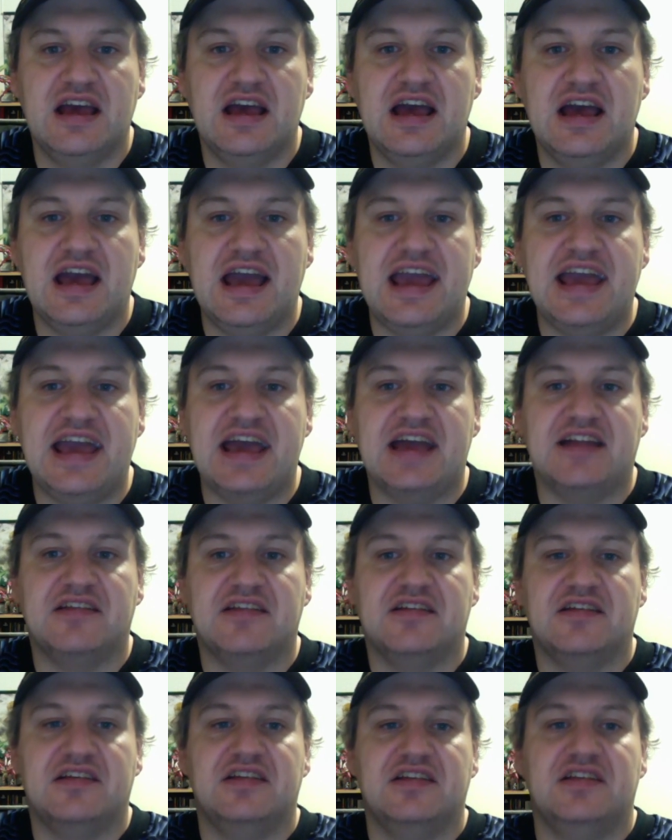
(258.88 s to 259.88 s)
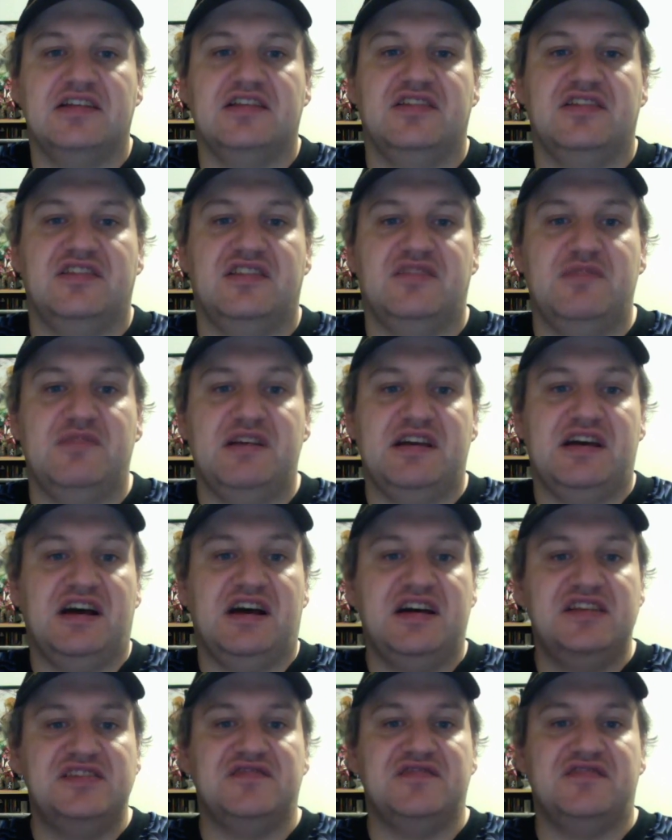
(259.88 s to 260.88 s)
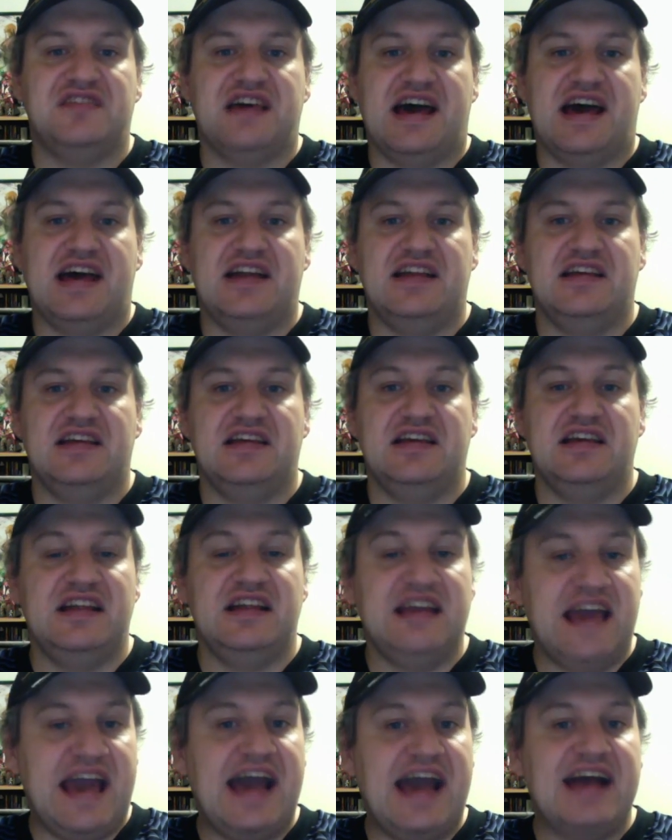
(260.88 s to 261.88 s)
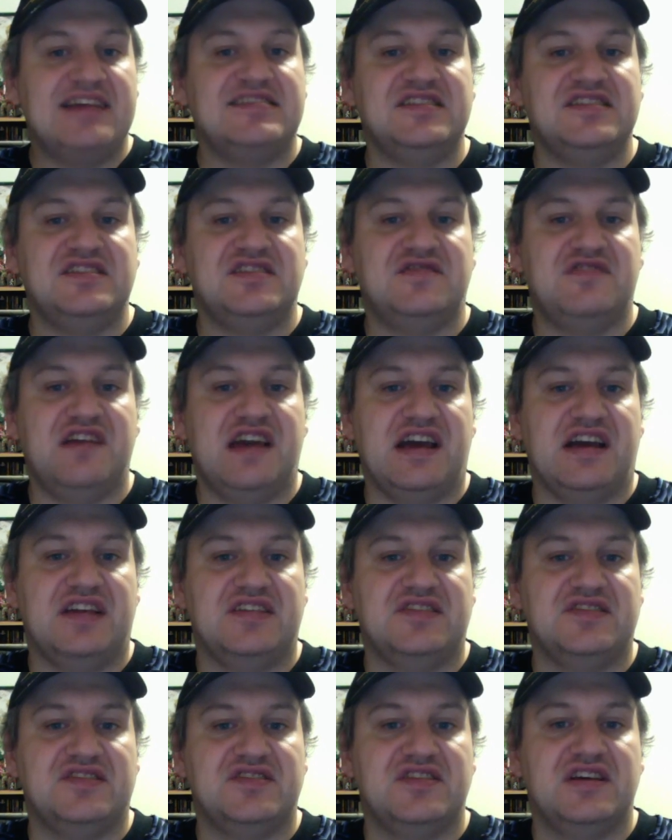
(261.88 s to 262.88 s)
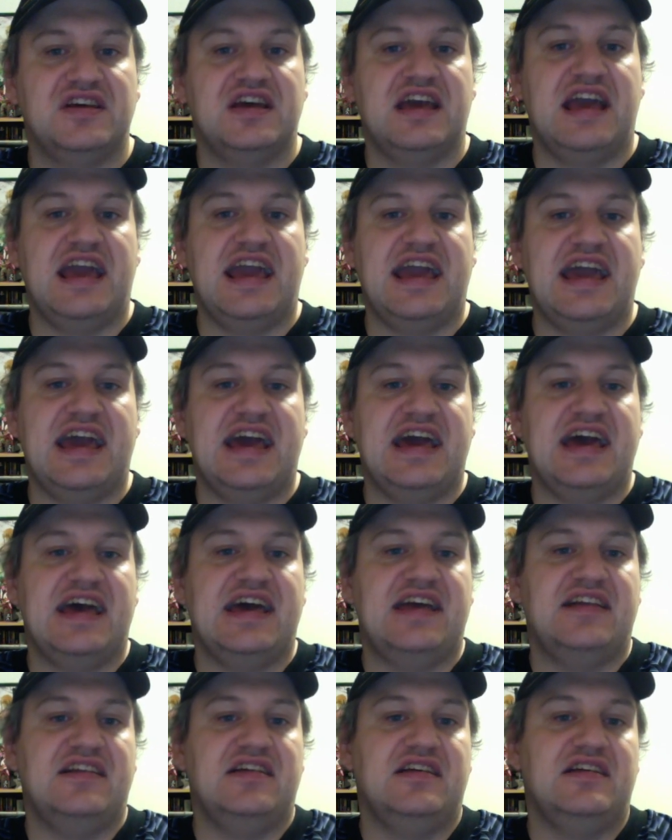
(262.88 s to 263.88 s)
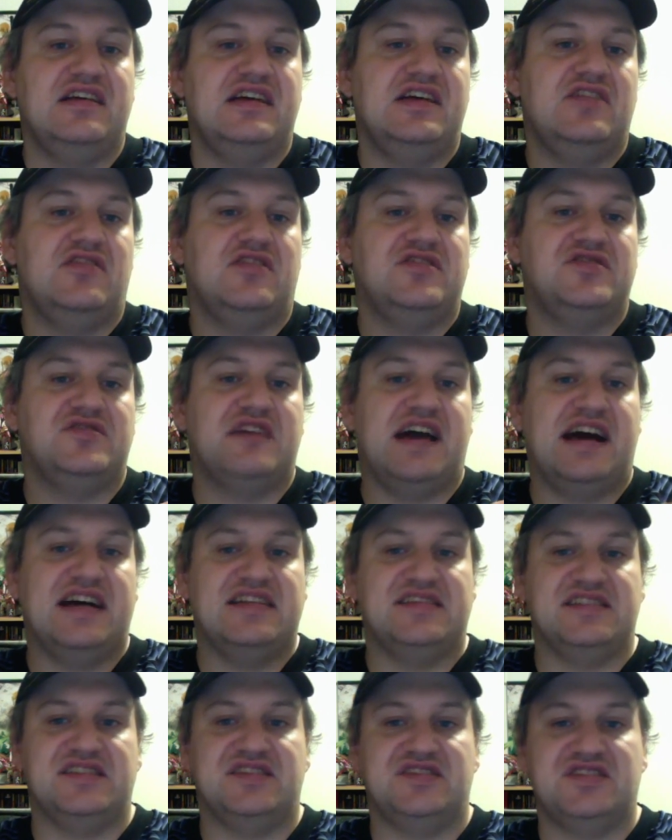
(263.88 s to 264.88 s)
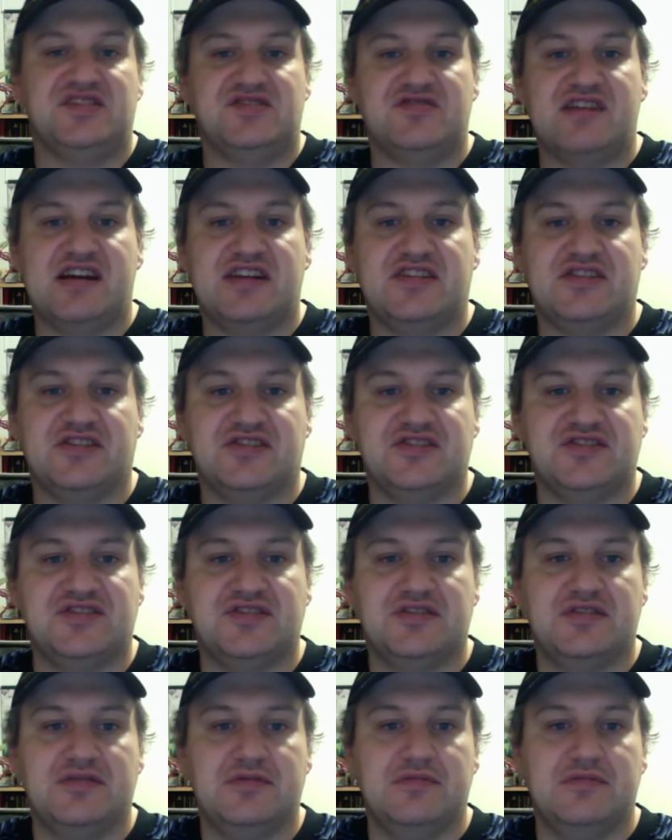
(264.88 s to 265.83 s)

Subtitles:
And because of that, it has its fans, and it also has its distractors.